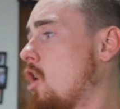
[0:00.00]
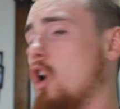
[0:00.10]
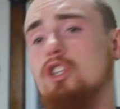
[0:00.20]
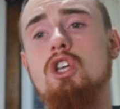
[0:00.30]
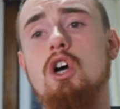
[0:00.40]

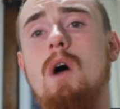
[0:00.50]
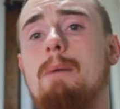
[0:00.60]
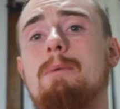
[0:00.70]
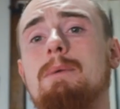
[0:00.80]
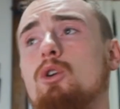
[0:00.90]
Also,
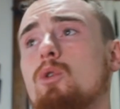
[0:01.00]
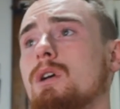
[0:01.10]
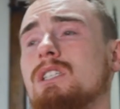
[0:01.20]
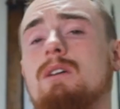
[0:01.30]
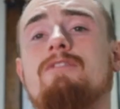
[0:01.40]
I'm going to be
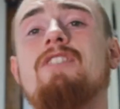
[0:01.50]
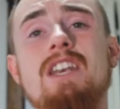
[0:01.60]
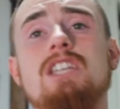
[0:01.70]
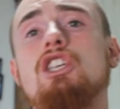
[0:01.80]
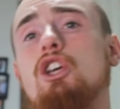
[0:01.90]
doing some
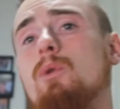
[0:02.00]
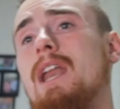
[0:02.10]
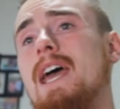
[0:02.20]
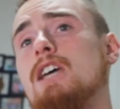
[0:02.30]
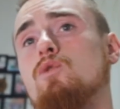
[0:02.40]
fitness Q
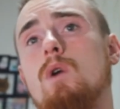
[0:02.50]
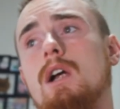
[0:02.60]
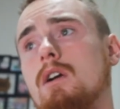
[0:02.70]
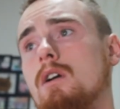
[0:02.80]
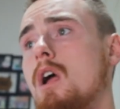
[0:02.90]
and A's
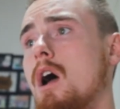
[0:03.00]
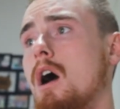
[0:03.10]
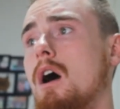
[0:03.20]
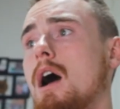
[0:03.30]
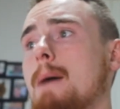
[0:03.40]
where
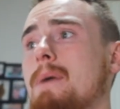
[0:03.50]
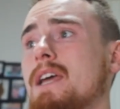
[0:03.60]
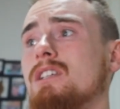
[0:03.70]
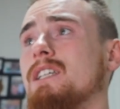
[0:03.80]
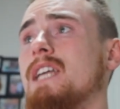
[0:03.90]
uh, I
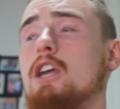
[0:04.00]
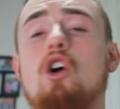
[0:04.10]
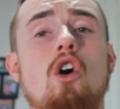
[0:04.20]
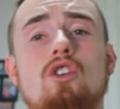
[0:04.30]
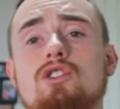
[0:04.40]
basically take
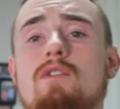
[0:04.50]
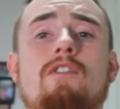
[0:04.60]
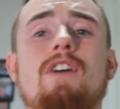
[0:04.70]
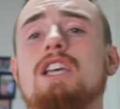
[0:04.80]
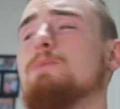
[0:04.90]
calls over
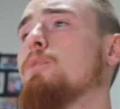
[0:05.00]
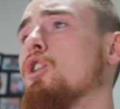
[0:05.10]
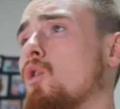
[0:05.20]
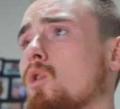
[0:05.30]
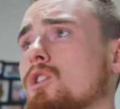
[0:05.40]

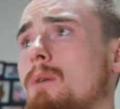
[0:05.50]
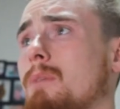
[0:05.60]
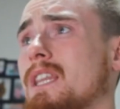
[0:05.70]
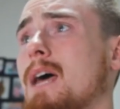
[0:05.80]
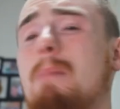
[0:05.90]
Facebook or something like that.